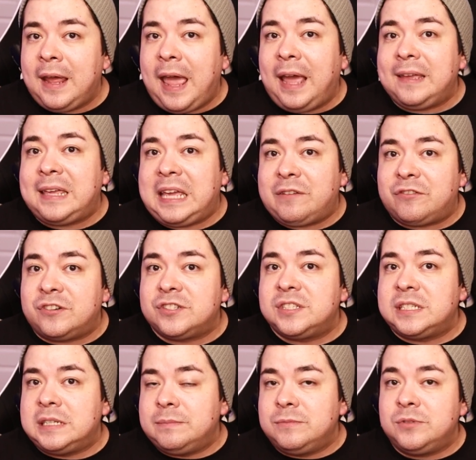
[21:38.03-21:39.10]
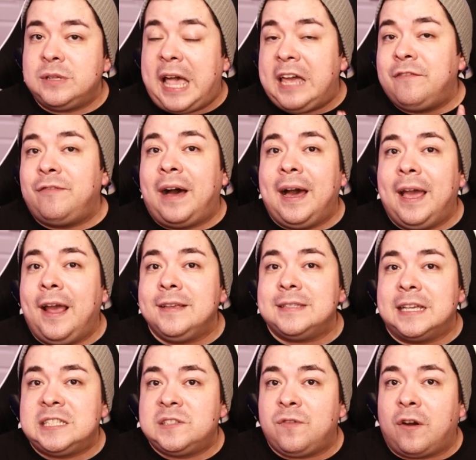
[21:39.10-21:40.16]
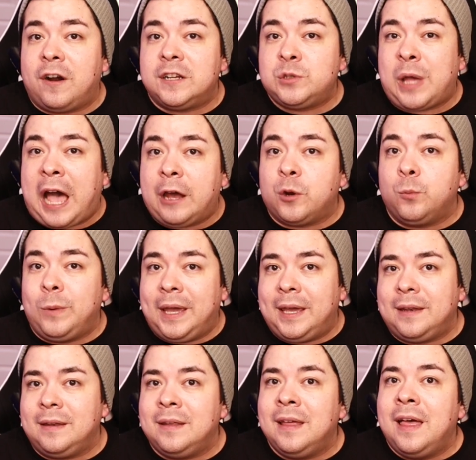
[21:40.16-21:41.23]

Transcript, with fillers: and gave her some advice as far as how to win